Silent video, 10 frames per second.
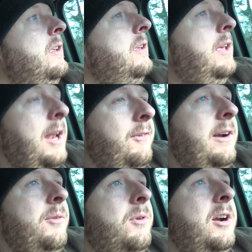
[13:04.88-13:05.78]
you never
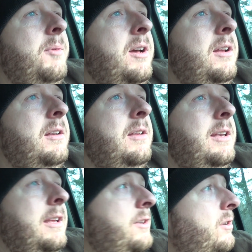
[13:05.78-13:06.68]
had to worry about it,
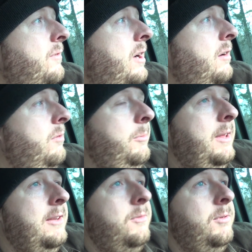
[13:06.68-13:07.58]
and you drove on. Maybe
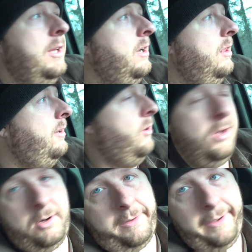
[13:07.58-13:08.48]
that's what they call a
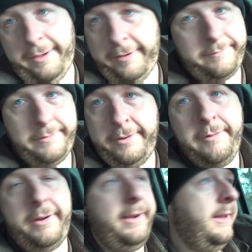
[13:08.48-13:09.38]
Toyota. I have
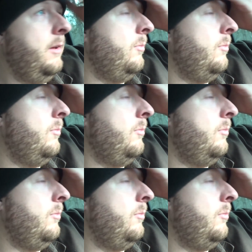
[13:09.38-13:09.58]
no idea,